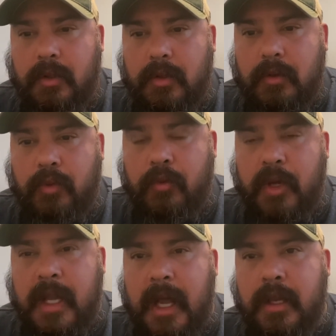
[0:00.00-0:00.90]
We will
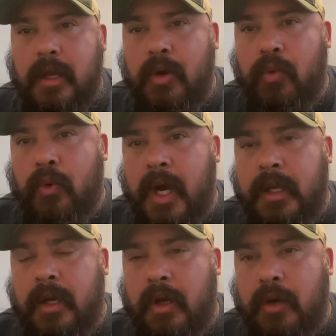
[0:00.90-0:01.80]
not know
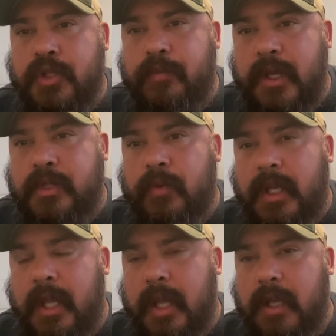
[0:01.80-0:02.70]
what Earl Spence we're
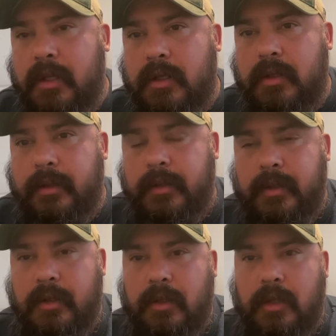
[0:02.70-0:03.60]
getting
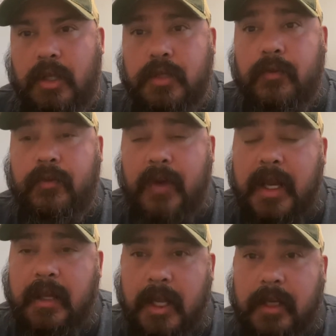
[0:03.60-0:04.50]
until fight
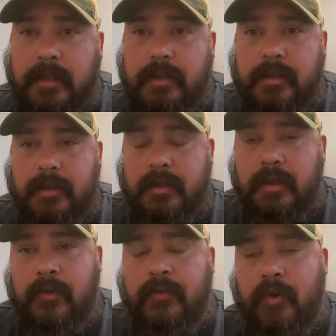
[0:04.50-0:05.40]
night,
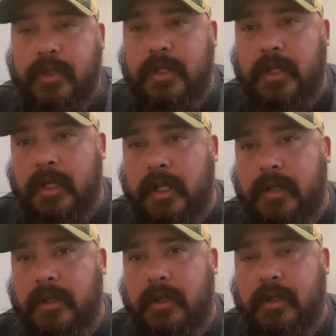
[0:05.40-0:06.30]
unfortunately.
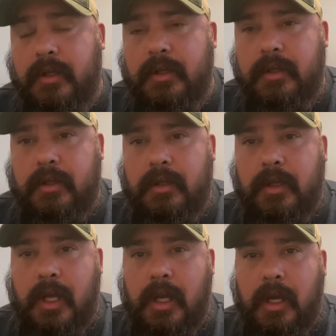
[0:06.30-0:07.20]

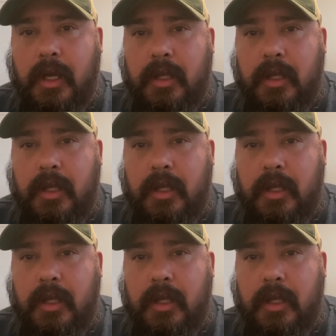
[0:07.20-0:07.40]
Uh,